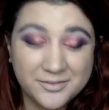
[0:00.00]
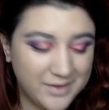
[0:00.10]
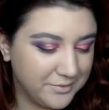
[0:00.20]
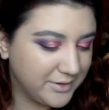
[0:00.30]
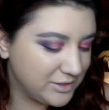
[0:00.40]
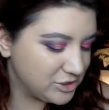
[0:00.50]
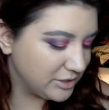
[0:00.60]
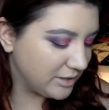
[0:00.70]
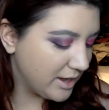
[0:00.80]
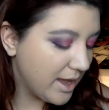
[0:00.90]

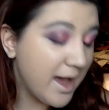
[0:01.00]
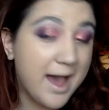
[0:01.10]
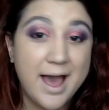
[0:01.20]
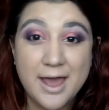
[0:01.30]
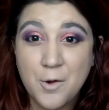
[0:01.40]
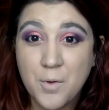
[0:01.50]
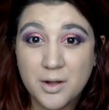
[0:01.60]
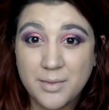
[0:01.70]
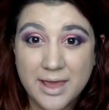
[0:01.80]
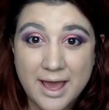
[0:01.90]
foundation. I don't want to
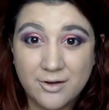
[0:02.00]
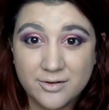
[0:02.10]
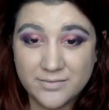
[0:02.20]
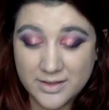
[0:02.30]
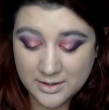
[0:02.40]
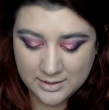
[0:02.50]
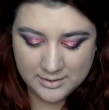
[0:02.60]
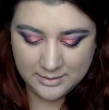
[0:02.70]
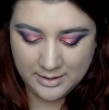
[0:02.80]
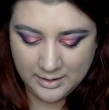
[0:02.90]
be out of it in
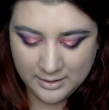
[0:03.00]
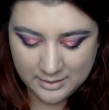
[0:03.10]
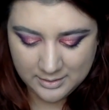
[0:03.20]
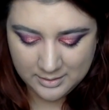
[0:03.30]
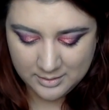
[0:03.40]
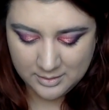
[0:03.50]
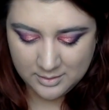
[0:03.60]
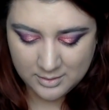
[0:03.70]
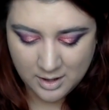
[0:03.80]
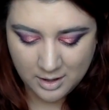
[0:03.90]
like
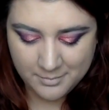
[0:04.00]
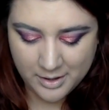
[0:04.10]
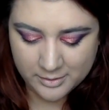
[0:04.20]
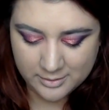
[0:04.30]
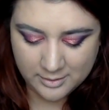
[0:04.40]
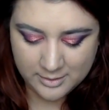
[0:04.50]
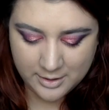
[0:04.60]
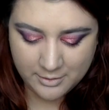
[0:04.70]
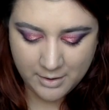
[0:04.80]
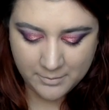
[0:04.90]
a month, you
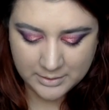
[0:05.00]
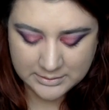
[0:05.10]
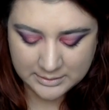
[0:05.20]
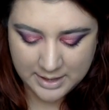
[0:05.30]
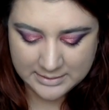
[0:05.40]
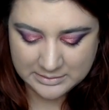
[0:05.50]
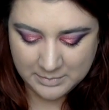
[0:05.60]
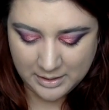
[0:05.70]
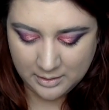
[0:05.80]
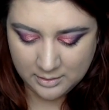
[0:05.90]
know? I want it to last
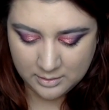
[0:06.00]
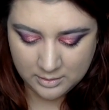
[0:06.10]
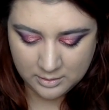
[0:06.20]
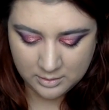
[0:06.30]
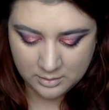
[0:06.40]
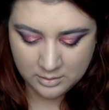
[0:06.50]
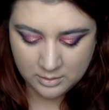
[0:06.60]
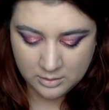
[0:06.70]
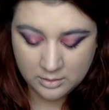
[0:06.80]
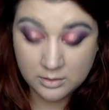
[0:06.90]
me.
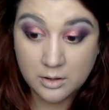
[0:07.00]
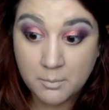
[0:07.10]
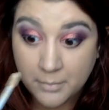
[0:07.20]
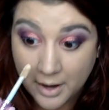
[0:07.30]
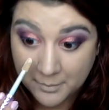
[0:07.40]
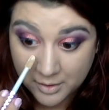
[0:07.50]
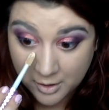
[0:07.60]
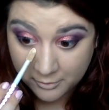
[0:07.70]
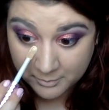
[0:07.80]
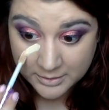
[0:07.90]
But I'm going to go
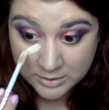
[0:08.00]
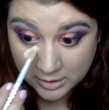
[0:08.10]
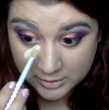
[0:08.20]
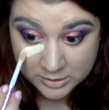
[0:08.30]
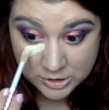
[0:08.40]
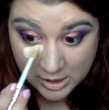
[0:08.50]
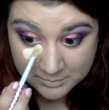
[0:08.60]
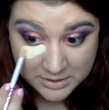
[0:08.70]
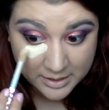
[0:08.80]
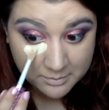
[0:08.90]
with my Tarte Shape
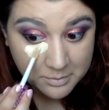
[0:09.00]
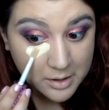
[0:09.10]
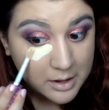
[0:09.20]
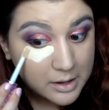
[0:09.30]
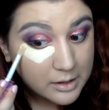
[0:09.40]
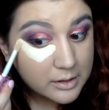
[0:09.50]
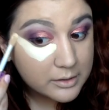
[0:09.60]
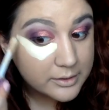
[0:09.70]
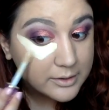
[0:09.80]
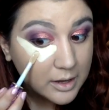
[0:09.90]
Tape and
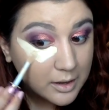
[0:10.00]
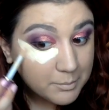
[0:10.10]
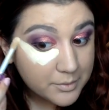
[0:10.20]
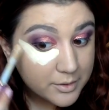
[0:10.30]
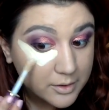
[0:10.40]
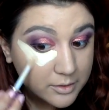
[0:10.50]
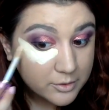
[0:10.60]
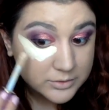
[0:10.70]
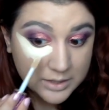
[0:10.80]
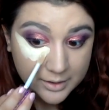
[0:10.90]
clean up
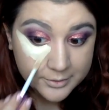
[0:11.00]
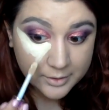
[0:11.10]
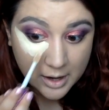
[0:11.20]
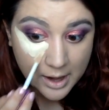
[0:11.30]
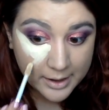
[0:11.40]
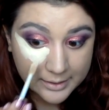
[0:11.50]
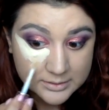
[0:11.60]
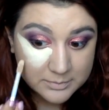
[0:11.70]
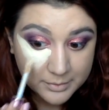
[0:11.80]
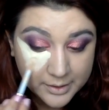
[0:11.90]
those under eyes,
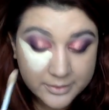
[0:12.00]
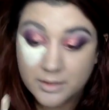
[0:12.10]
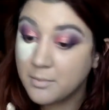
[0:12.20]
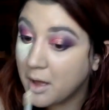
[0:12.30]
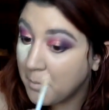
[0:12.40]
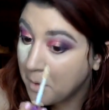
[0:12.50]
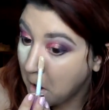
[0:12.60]
brighten them up.